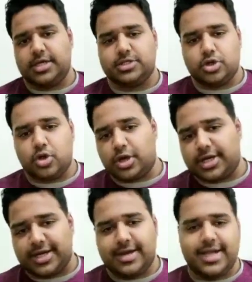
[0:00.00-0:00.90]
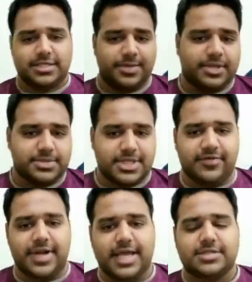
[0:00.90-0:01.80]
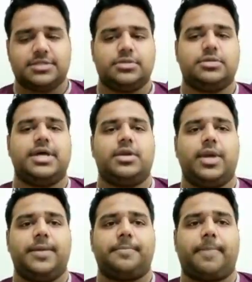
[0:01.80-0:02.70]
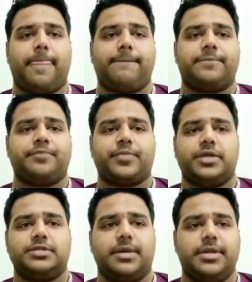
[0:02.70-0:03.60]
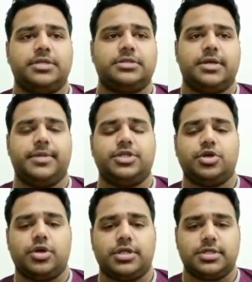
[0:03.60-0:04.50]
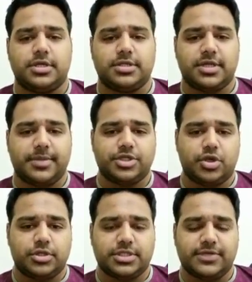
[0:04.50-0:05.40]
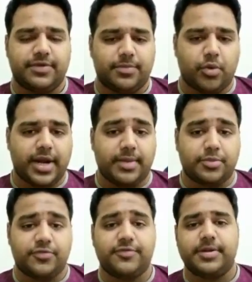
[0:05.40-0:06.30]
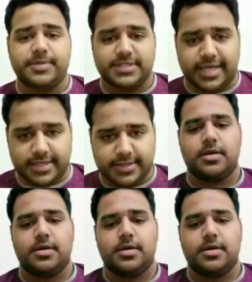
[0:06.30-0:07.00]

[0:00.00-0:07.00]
It's no longer 10 lakhs, it becomes 11 lakhs. So that way, some insurances even provide up to 50%.